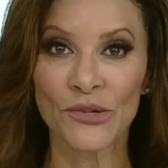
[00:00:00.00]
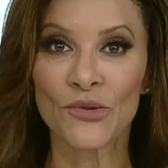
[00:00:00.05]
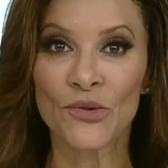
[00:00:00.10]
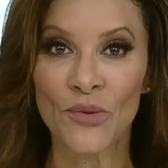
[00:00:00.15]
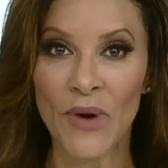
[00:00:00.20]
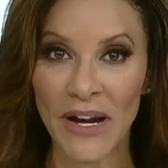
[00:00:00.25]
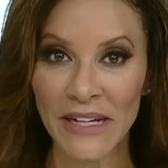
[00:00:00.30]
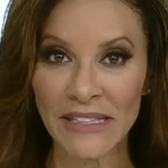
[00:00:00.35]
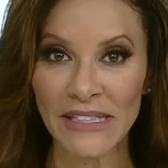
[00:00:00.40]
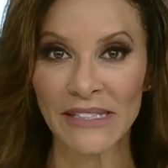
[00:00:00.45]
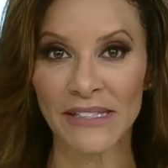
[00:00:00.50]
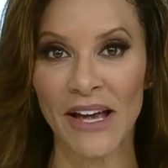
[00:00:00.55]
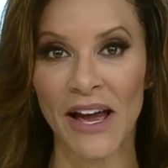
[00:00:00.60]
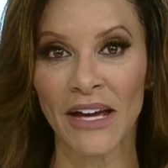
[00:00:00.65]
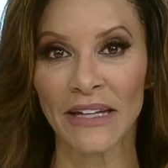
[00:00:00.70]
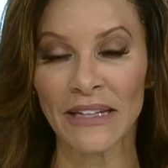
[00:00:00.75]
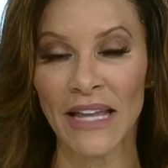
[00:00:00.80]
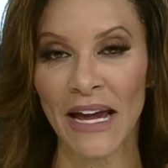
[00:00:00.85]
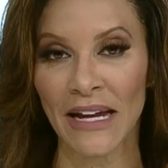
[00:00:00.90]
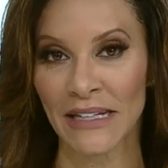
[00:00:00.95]
Crisis
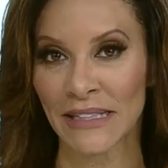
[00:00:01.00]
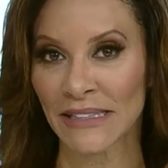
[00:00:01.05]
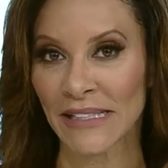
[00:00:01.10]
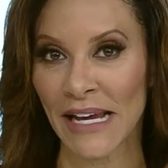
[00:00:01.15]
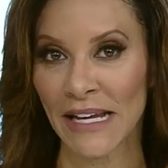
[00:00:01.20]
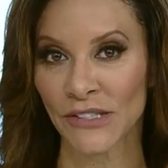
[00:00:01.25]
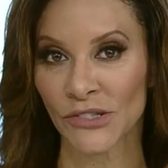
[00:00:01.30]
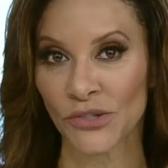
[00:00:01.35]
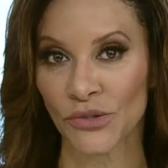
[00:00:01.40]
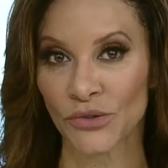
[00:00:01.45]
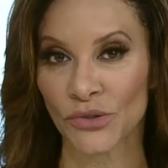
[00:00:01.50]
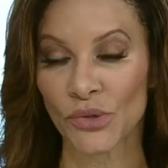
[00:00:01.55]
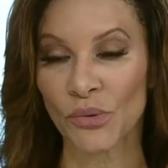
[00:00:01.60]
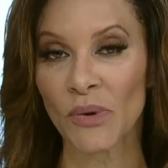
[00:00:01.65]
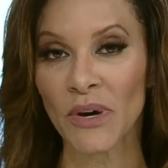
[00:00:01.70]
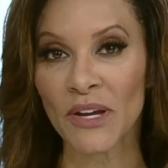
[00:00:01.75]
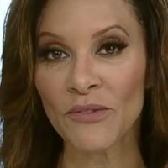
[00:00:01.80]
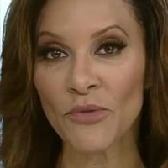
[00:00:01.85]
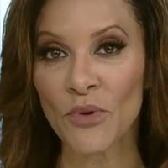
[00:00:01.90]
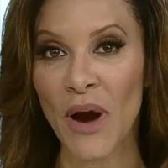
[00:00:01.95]
Hotline is answered
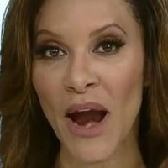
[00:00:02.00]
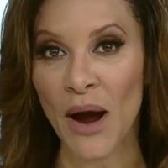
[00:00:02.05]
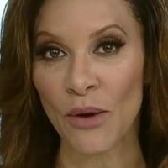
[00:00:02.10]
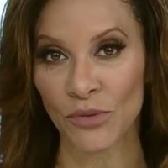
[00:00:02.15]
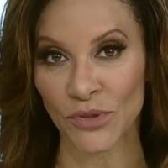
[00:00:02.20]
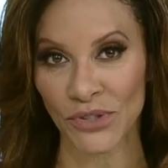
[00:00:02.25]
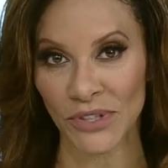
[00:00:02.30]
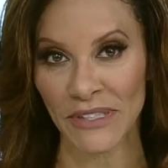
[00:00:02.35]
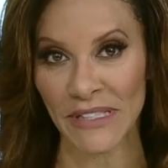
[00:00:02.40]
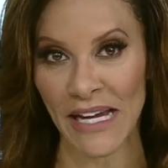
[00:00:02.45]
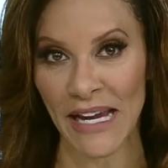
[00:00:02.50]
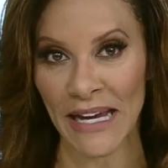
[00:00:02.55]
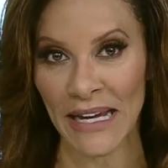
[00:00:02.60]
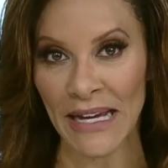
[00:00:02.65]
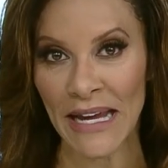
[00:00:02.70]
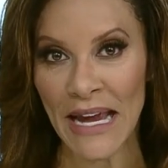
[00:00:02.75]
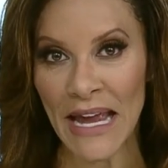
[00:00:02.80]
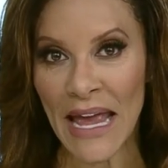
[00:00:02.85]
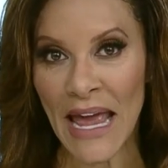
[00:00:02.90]
24 hours a day,